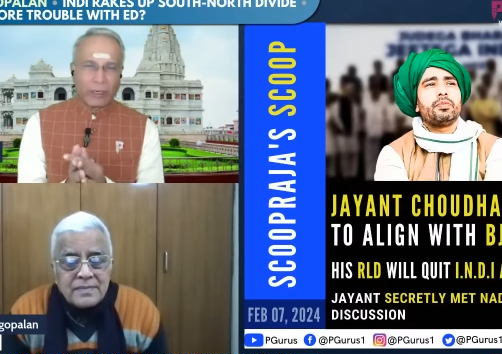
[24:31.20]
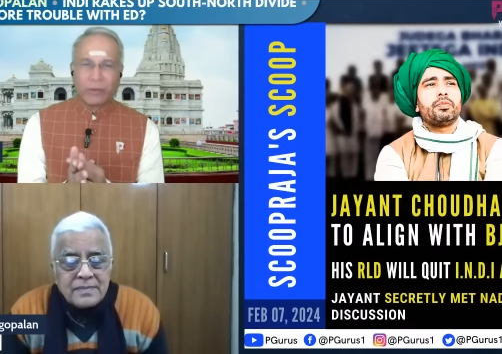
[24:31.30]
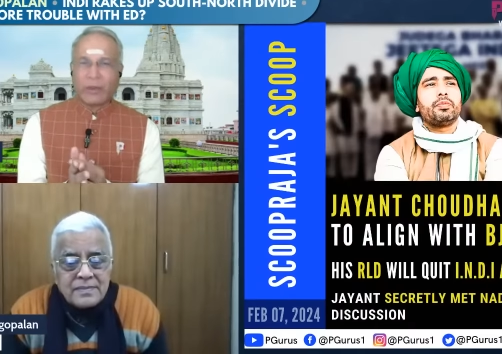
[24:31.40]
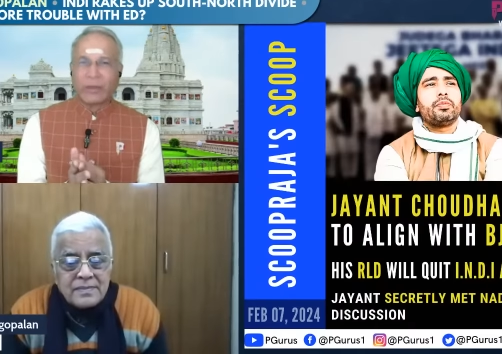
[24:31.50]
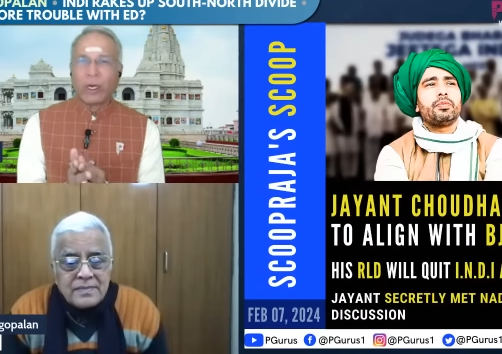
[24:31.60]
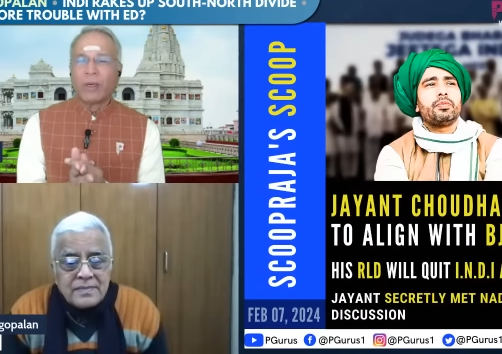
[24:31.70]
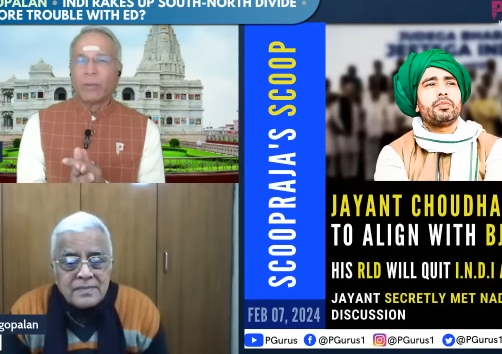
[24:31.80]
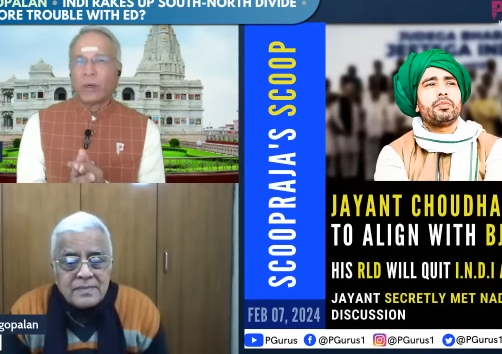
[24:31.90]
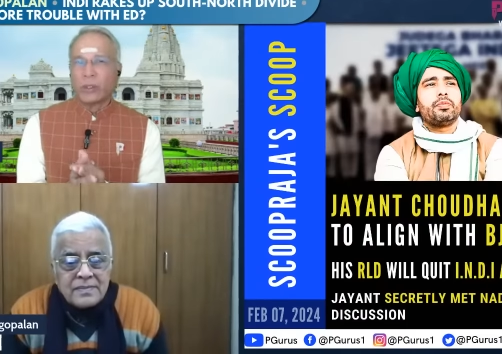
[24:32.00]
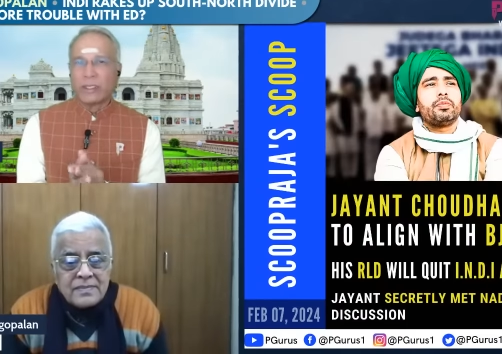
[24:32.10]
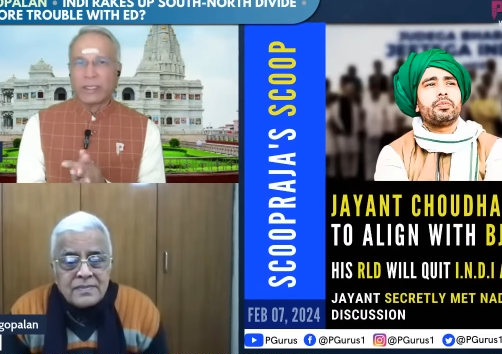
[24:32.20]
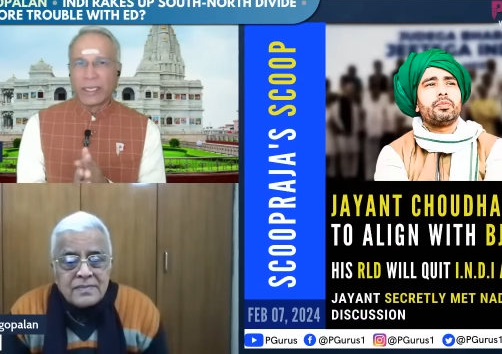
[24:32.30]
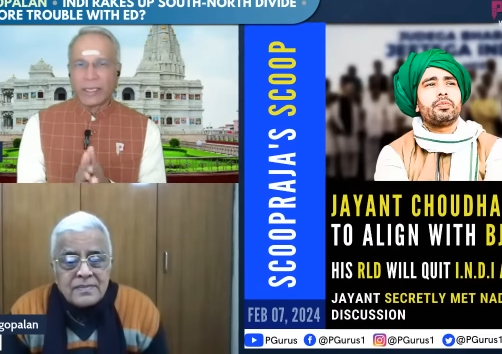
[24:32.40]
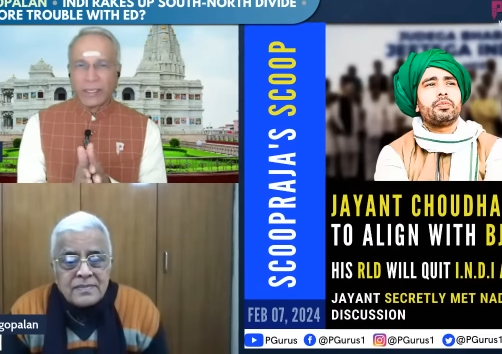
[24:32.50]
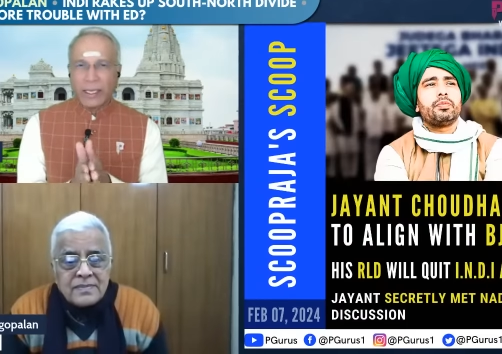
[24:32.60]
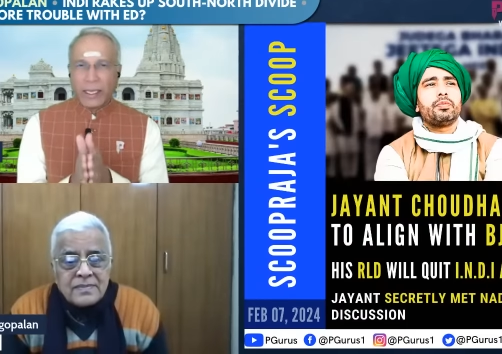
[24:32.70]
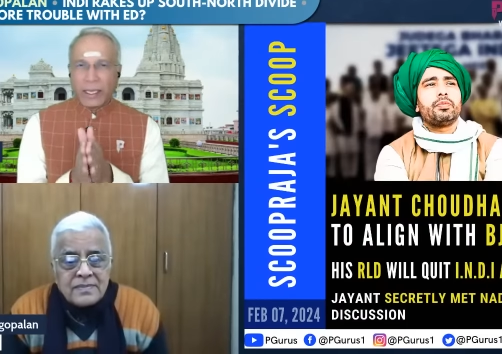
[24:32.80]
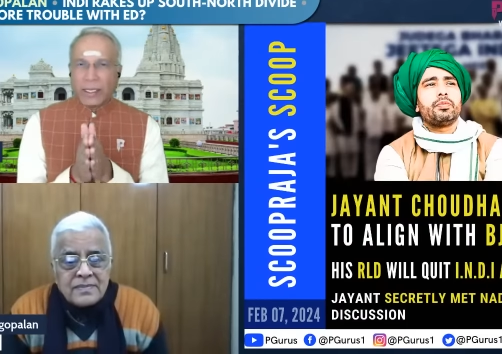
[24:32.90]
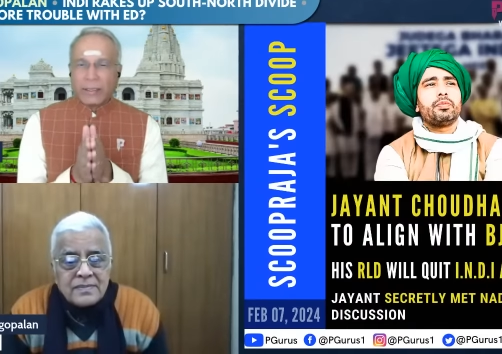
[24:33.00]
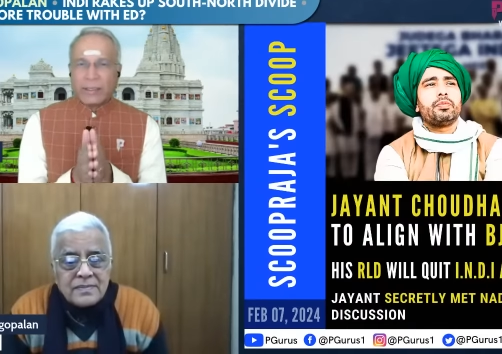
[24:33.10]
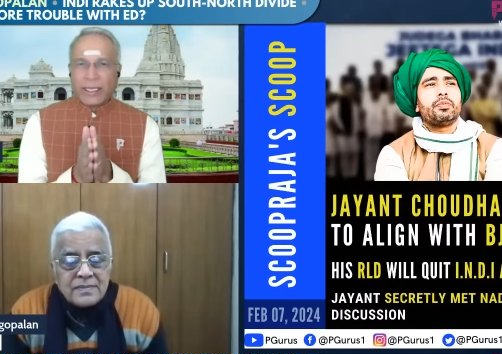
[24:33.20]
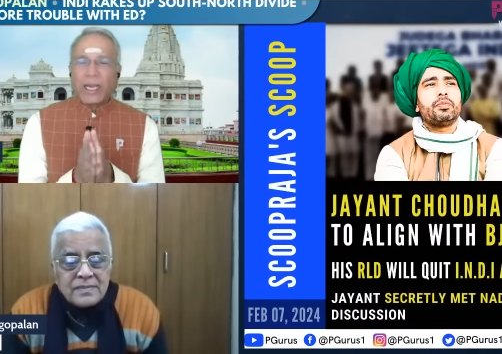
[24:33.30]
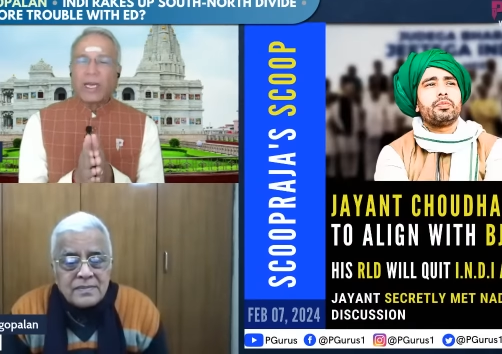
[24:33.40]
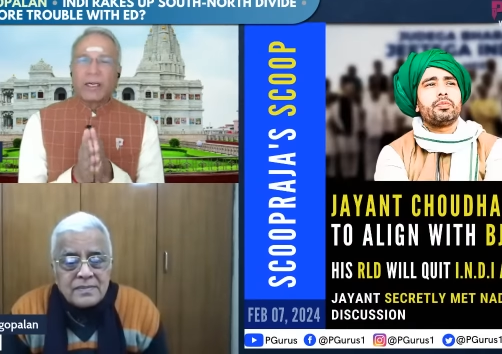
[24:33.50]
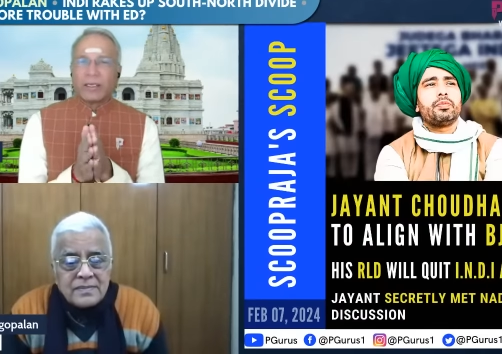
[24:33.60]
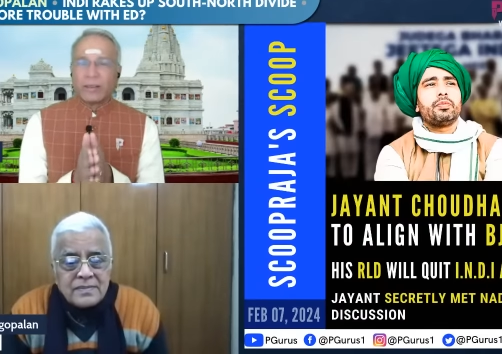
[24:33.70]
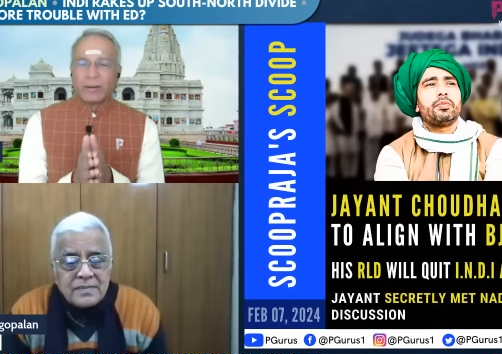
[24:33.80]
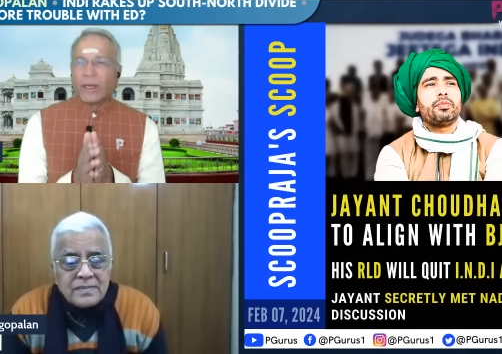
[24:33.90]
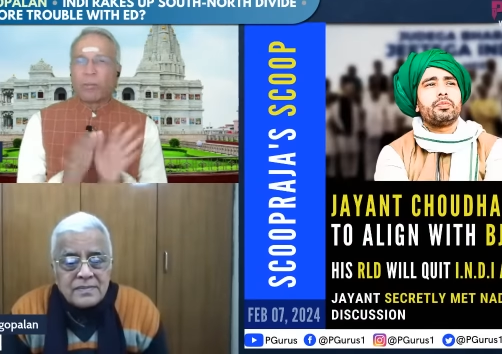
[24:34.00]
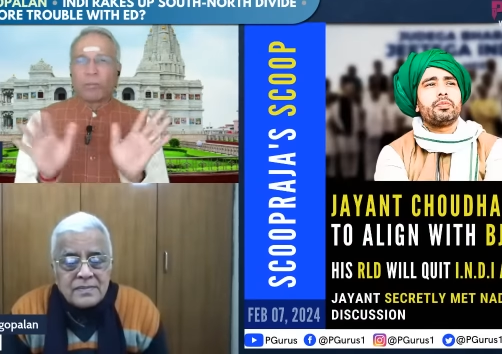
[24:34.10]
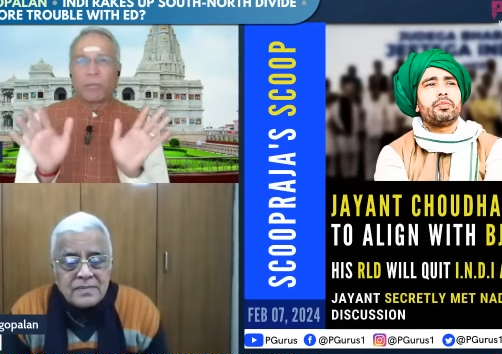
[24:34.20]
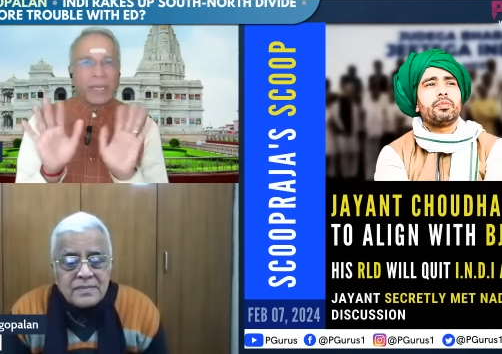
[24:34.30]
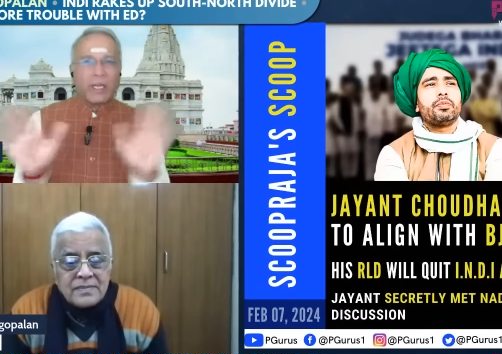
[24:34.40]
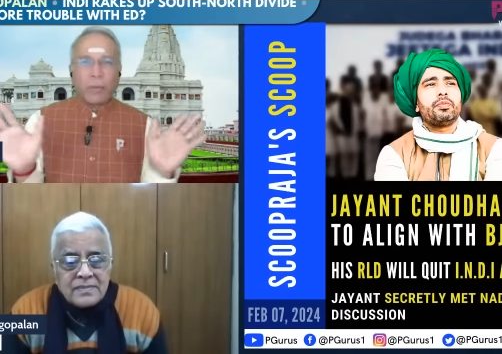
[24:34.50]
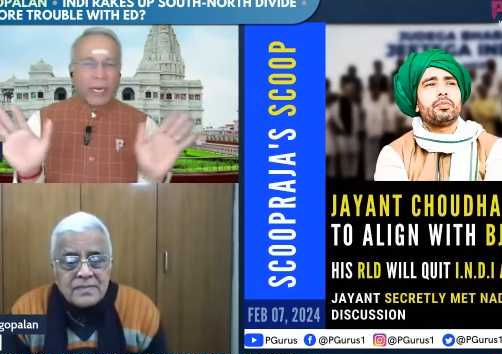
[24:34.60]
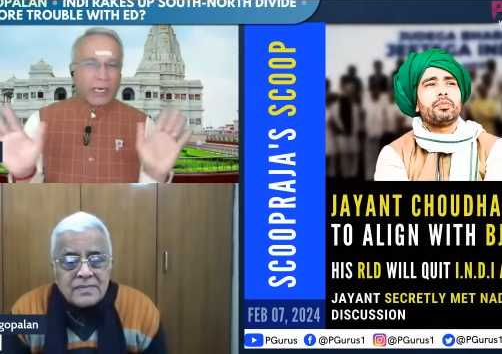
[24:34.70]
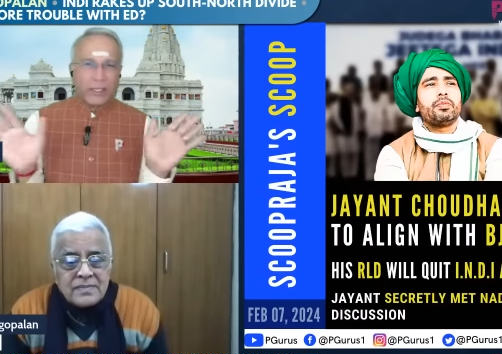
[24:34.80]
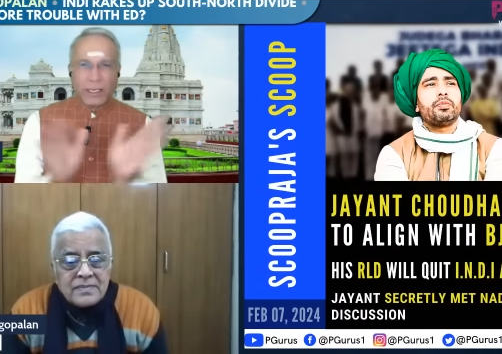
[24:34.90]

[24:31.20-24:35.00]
Speaker 1: when you talk about these slides. See, there are many mm-hmm. parties